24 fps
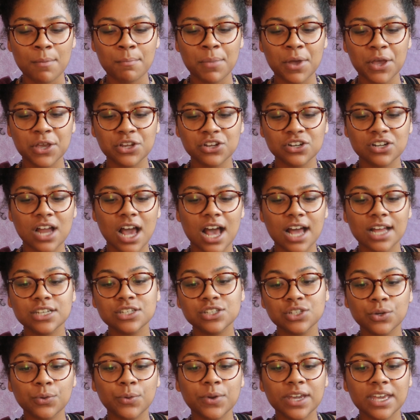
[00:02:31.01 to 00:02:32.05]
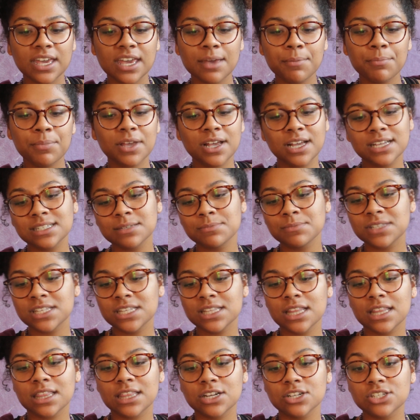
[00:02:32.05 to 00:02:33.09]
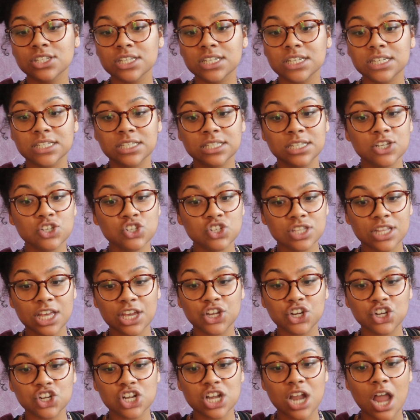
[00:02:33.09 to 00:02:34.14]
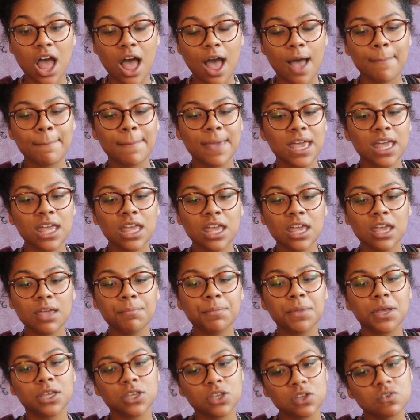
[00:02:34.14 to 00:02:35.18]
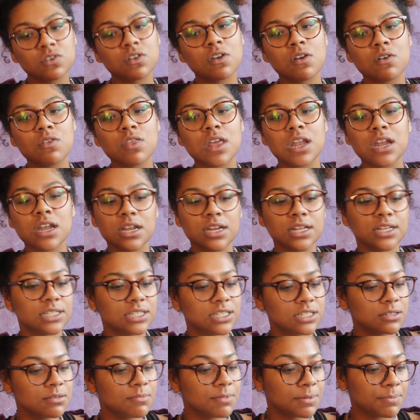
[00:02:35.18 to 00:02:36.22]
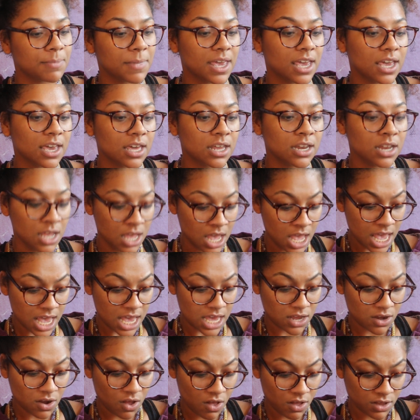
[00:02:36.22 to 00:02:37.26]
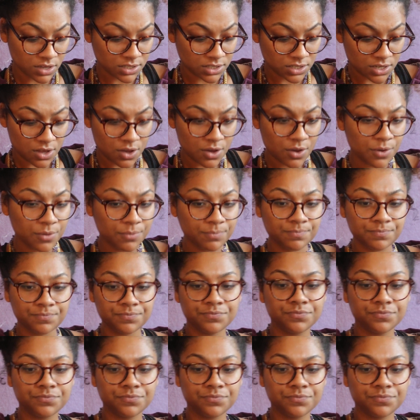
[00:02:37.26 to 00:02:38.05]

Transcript: but you're not doing it because I'm seeing that there's a decision that you're not making but you know that it needs to be made and also